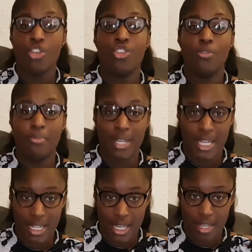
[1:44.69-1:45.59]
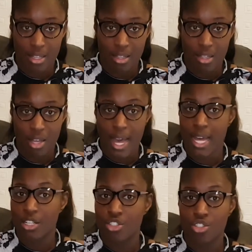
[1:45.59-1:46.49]
you mean it,
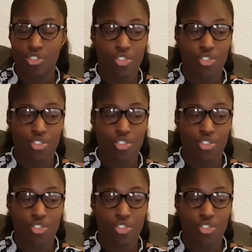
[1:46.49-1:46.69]
and